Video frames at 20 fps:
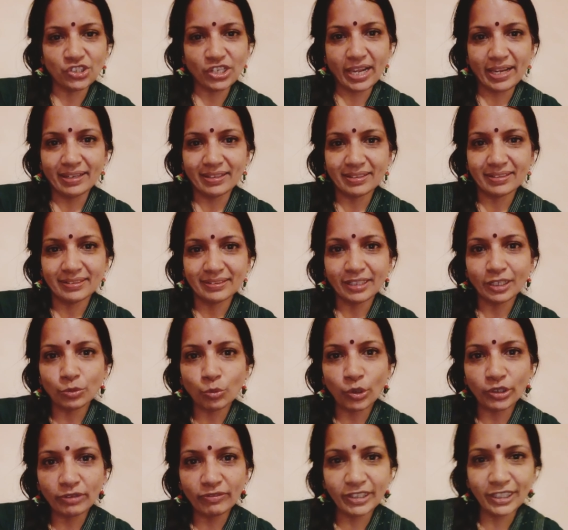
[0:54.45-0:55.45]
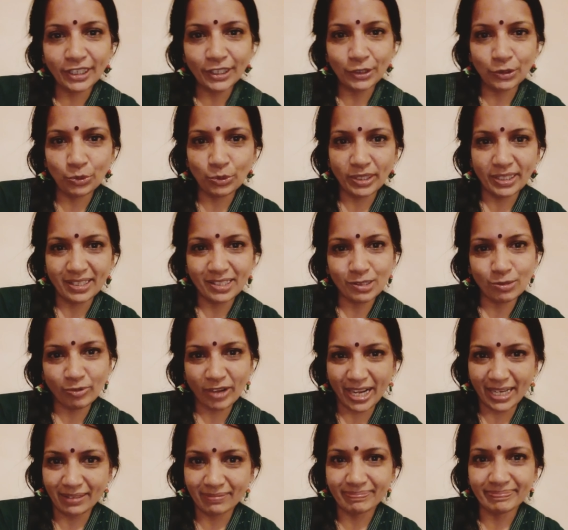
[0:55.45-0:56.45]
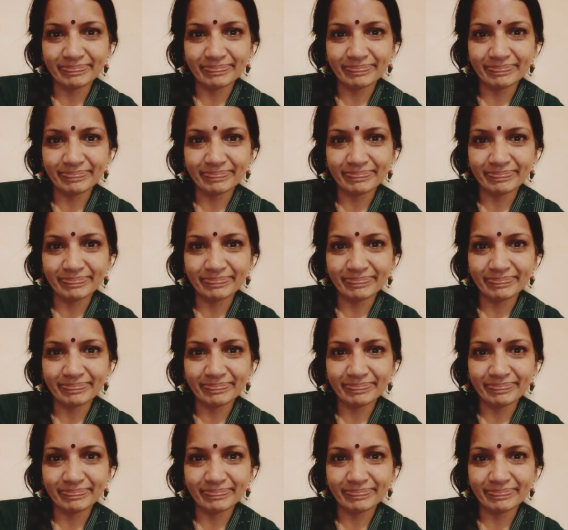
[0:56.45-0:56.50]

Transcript: child, that whatever they are doing is fine.